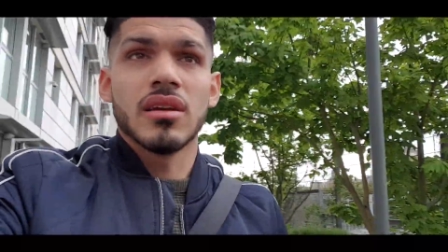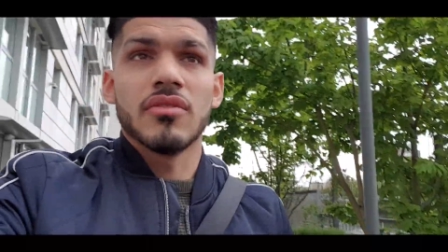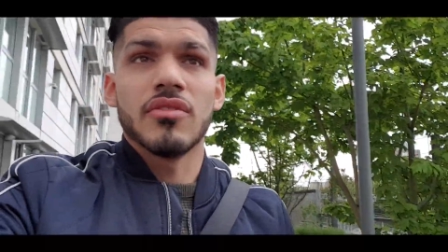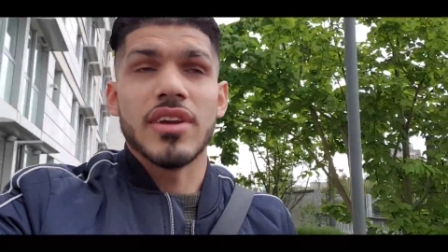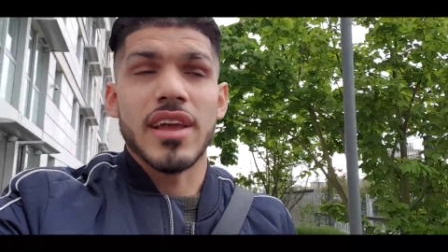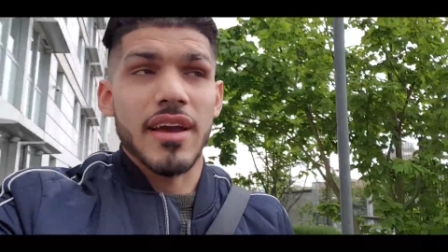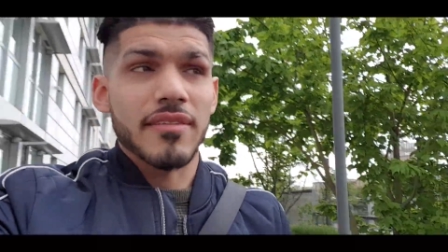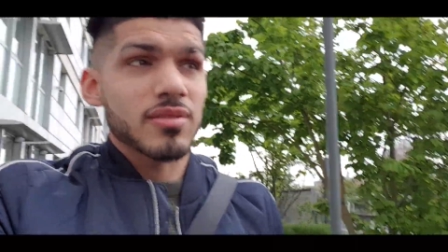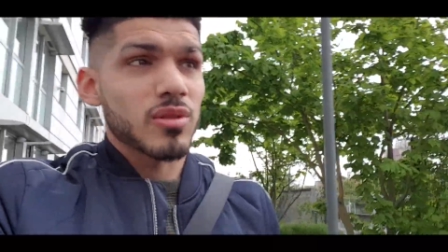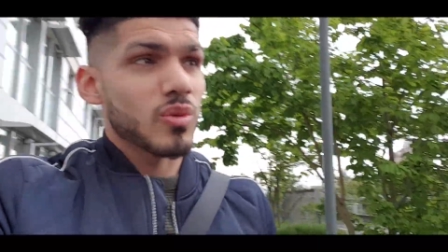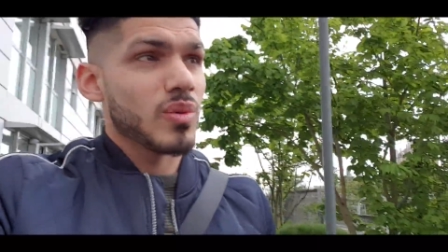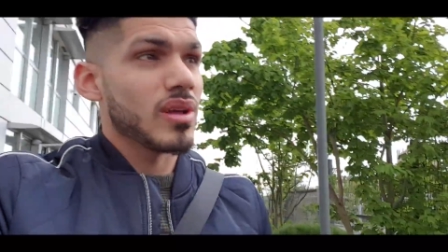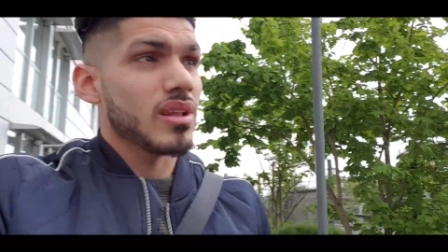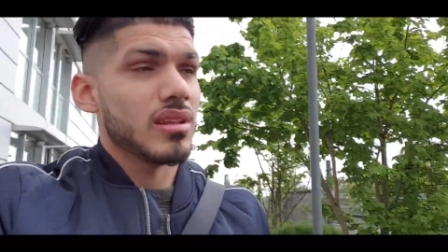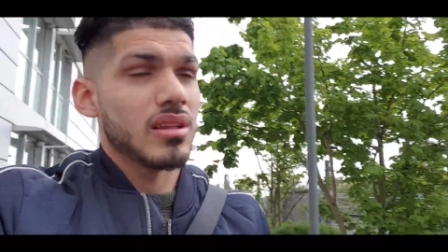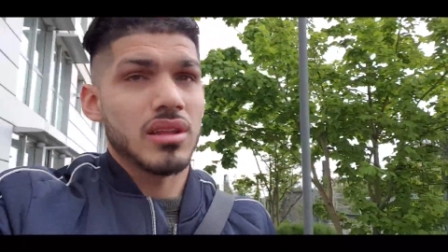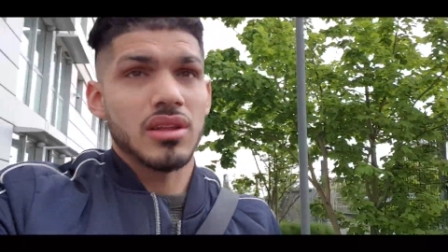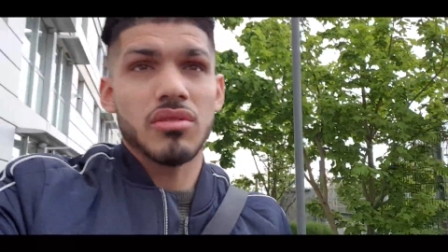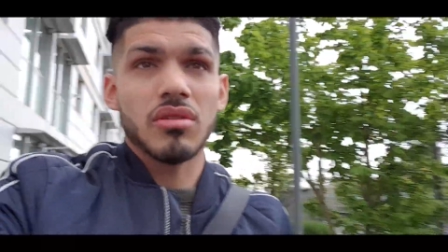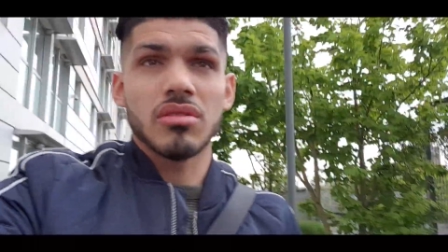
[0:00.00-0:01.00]
We have to
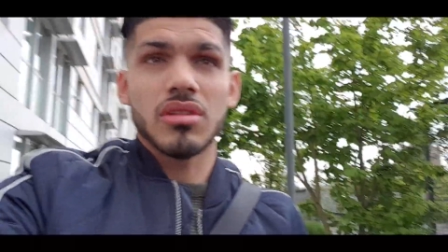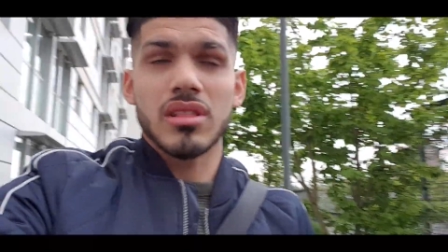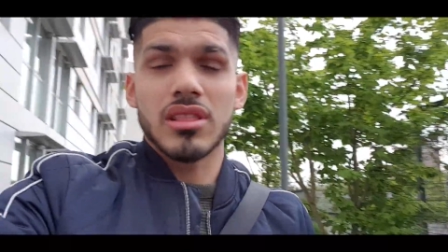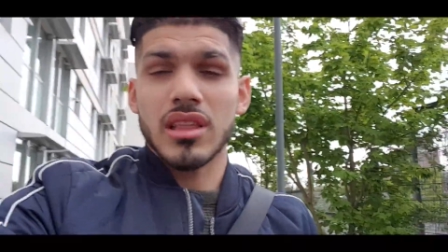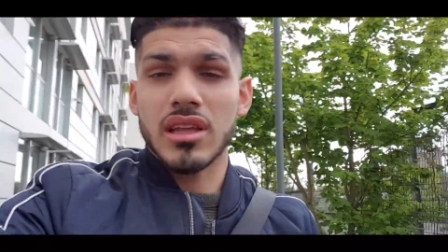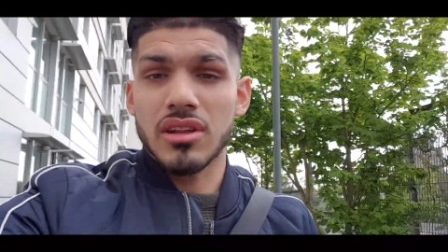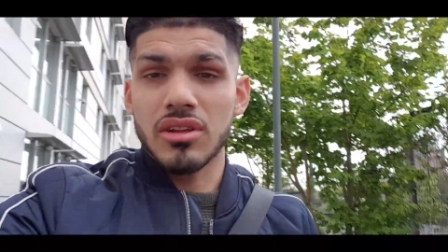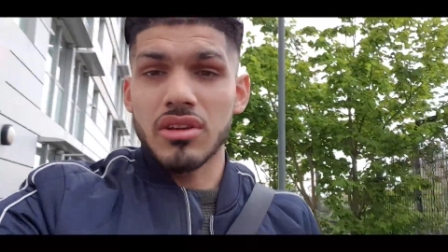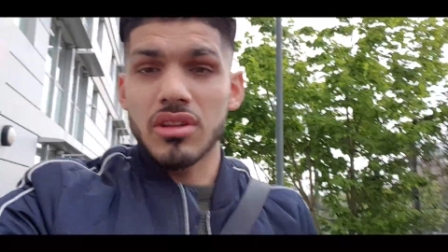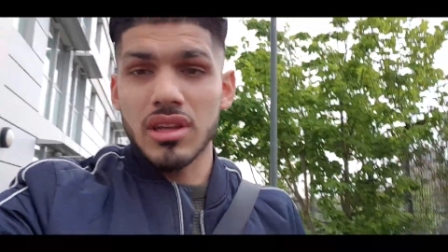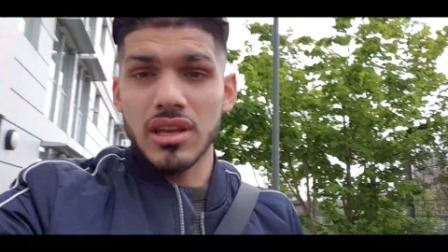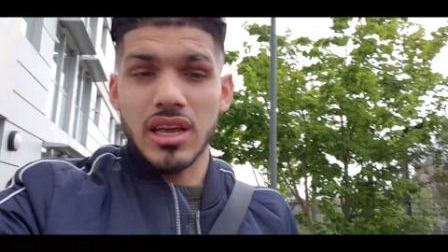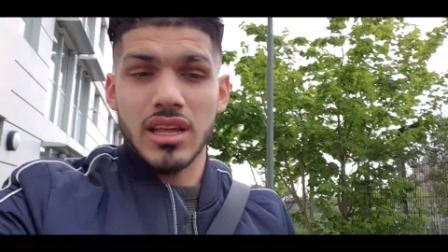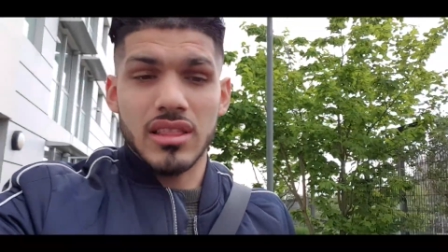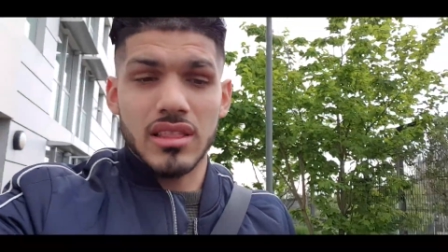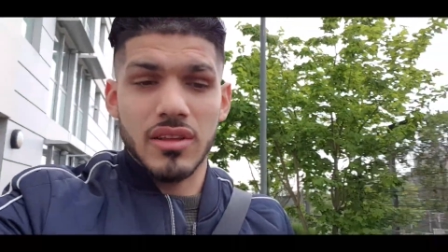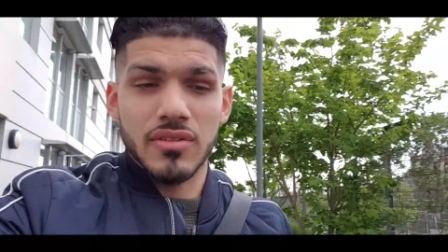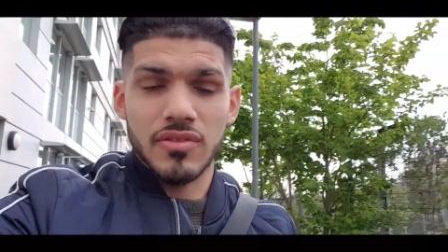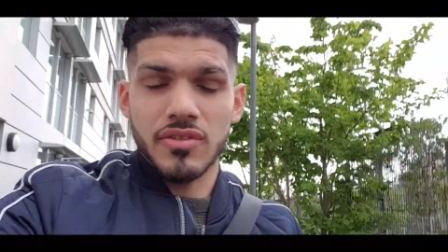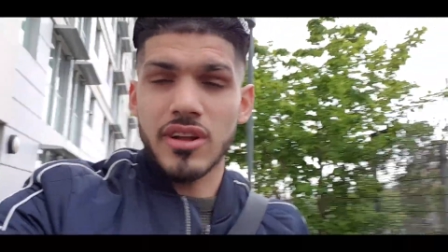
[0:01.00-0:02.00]
win in order to
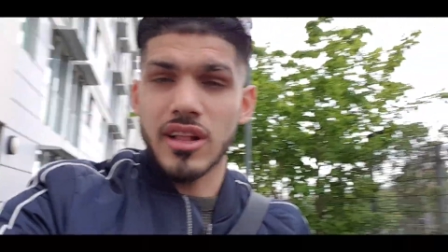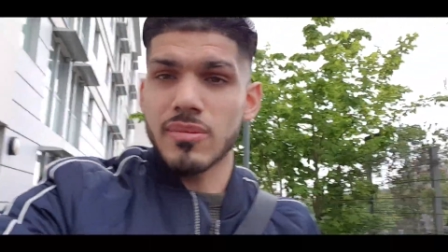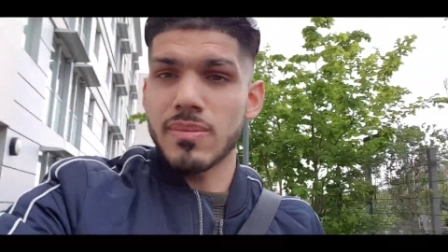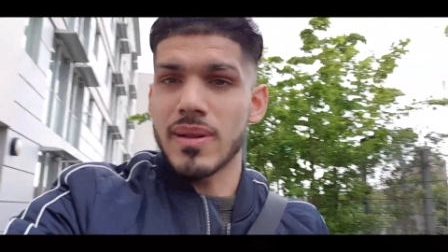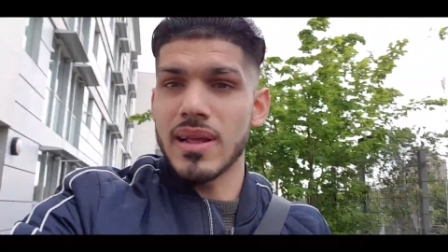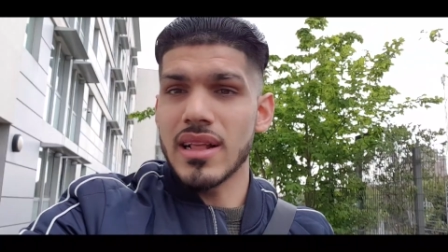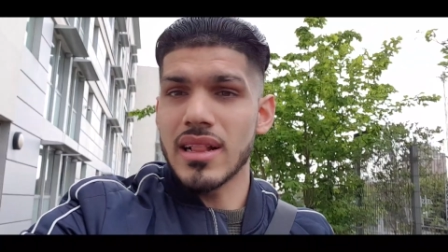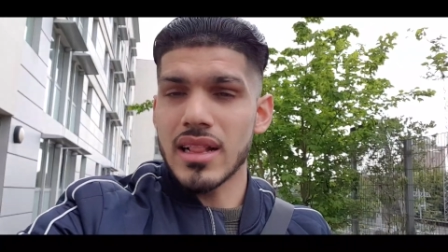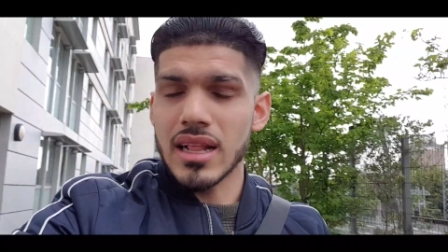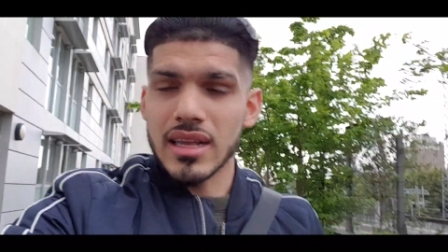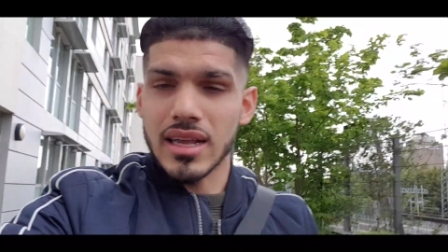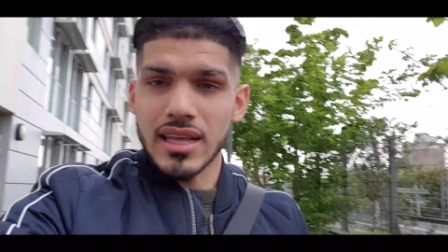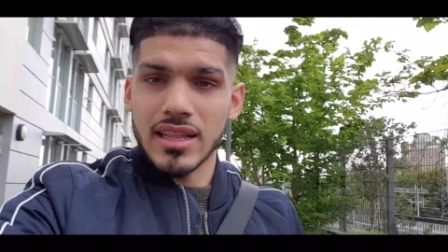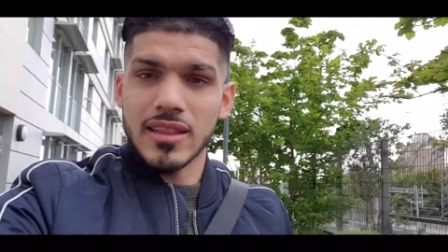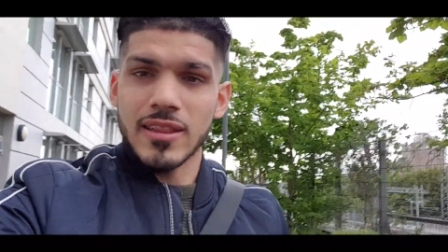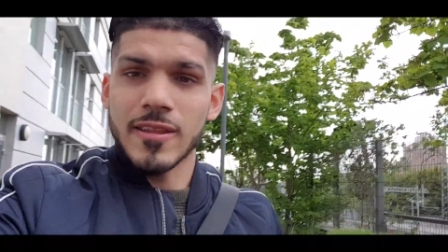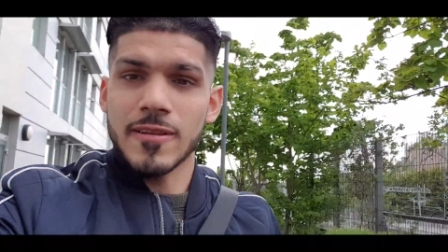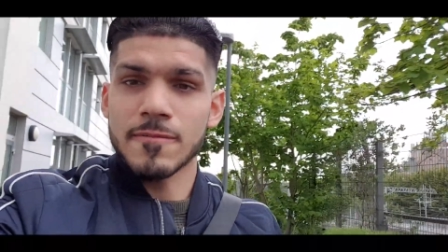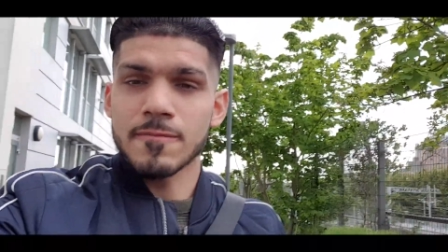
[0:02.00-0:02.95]
get the first place again.